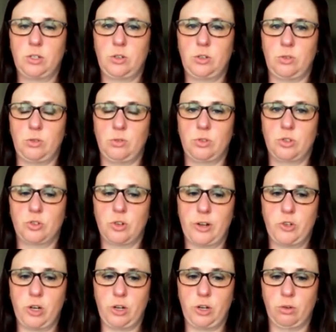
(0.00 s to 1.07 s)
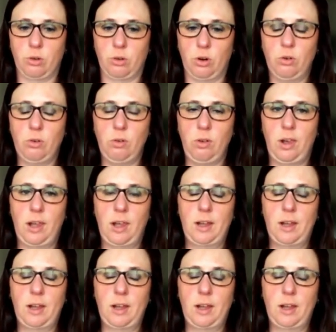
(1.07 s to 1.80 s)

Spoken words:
to stretch and grow.